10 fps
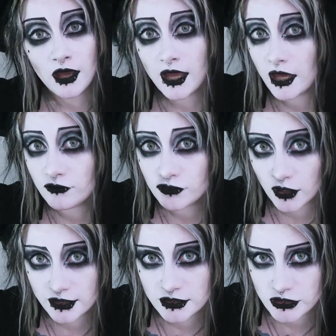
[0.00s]
I have
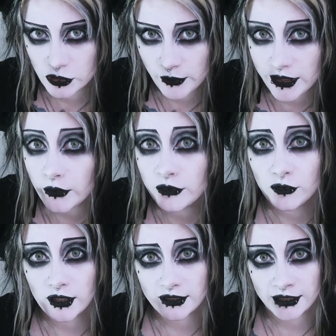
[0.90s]
tried to do my own
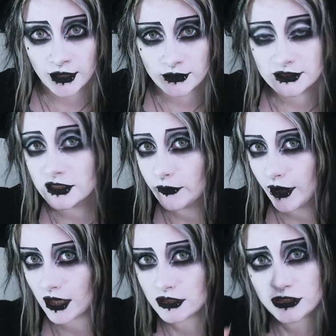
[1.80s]
acrylic nails in the
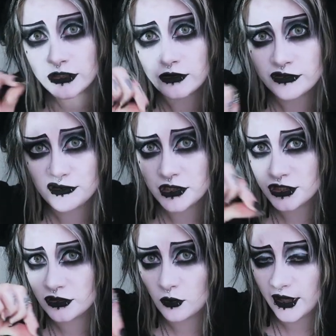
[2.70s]
past, you know, the
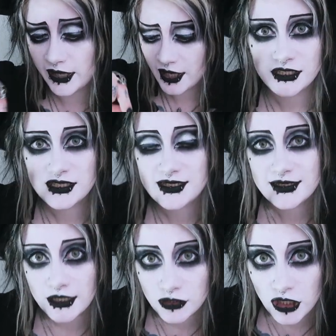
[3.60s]
traditional way, but it's
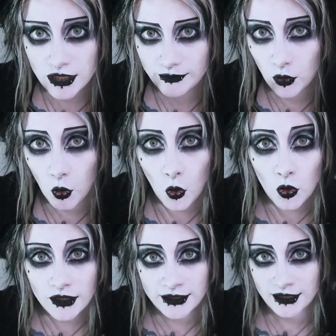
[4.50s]
such an
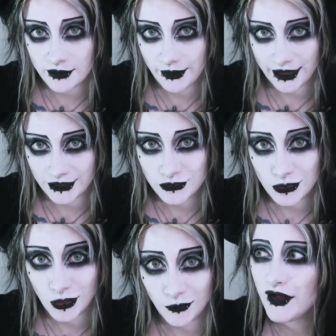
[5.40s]
appallingly bad
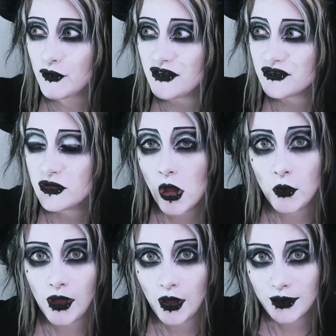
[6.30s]
job. I don't even
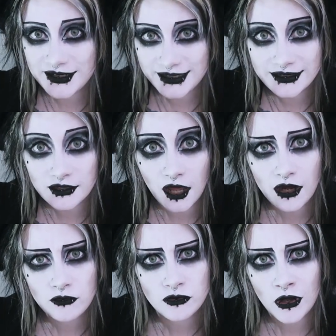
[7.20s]
know how I did it. I
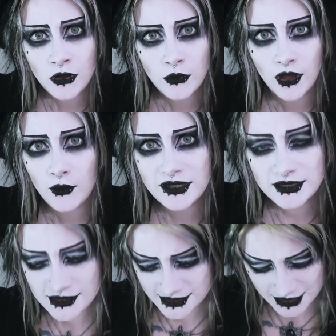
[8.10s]
don't know how I
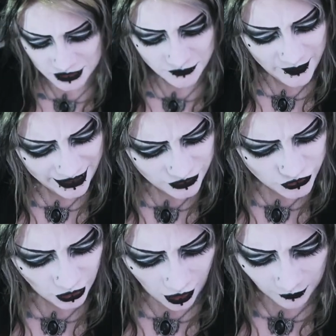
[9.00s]
did such a bad
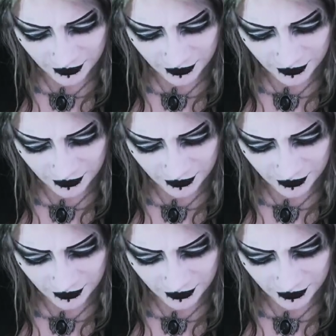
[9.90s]
job.